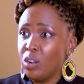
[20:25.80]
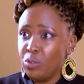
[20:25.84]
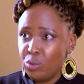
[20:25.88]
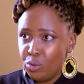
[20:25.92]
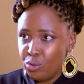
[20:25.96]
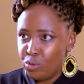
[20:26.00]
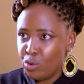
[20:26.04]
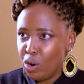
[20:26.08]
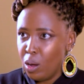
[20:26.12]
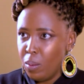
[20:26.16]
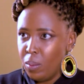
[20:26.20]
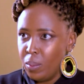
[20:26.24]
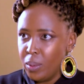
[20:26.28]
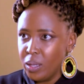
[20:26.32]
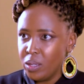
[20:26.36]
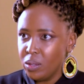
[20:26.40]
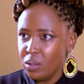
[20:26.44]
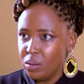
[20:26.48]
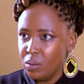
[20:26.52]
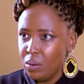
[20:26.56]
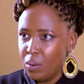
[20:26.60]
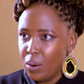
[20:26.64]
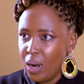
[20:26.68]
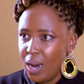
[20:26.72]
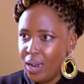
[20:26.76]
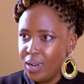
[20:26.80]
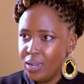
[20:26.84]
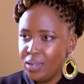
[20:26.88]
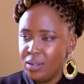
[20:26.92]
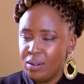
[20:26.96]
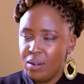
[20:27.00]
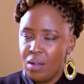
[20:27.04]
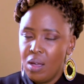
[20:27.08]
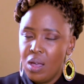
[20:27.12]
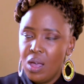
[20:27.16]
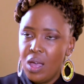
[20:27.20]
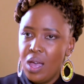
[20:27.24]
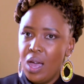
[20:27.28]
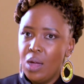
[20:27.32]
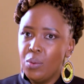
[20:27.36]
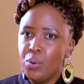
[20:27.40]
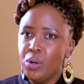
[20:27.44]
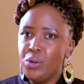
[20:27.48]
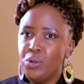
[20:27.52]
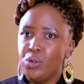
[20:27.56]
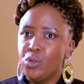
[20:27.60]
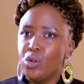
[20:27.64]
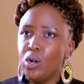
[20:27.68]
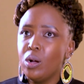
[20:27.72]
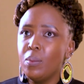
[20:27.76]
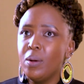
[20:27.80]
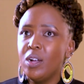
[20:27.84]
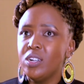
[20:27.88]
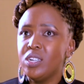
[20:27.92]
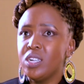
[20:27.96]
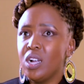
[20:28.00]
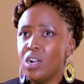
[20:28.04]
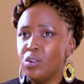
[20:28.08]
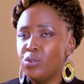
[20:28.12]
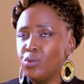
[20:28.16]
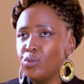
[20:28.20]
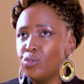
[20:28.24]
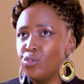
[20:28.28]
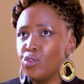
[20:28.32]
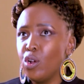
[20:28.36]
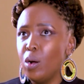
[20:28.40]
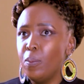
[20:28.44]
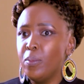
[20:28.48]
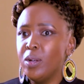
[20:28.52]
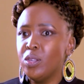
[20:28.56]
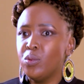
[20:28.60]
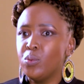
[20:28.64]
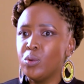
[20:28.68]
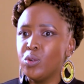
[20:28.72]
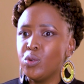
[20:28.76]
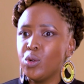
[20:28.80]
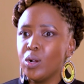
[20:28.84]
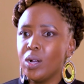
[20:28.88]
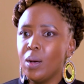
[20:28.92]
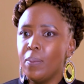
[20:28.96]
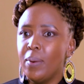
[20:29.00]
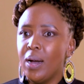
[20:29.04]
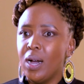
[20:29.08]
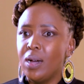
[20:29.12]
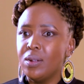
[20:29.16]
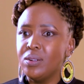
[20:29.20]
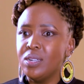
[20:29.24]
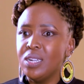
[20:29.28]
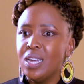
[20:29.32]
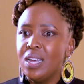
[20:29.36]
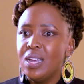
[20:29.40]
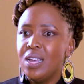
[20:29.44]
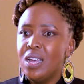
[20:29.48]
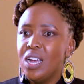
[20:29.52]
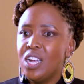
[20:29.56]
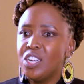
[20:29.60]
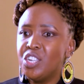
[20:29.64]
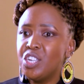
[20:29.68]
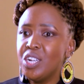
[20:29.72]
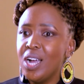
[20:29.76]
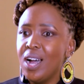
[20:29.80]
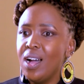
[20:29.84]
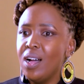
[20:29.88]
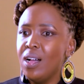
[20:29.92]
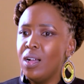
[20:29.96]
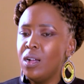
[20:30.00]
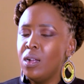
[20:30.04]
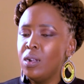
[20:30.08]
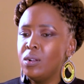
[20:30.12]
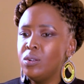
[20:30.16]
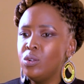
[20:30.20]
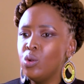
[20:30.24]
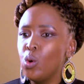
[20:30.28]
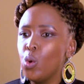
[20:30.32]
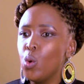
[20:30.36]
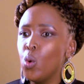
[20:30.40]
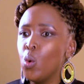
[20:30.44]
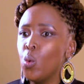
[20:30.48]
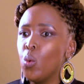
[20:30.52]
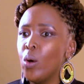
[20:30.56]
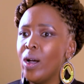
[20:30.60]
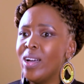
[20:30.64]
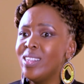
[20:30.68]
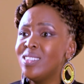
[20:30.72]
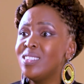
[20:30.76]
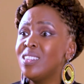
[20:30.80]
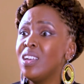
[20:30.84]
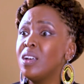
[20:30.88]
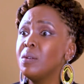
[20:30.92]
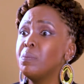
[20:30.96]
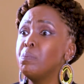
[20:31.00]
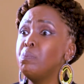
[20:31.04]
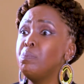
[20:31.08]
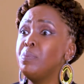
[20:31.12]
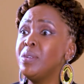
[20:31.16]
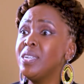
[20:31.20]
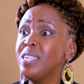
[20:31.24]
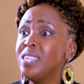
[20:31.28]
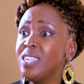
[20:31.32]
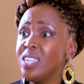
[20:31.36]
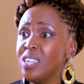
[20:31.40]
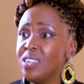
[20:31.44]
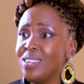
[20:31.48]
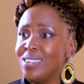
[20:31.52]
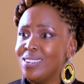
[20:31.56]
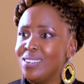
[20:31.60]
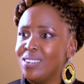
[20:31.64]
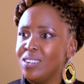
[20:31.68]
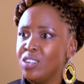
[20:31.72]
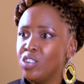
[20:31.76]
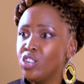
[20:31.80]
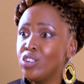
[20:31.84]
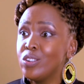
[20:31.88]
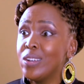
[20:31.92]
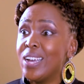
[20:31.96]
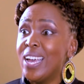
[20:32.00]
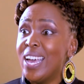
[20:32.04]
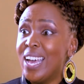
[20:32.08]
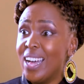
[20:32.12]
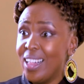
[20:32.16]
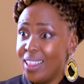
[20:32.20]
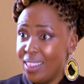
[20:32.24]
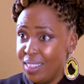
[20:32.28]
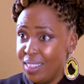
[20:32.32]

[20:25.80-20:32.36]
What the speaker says: childhood traumas, right? And when we talk about childhood traumas, we talk about a child who was beaten to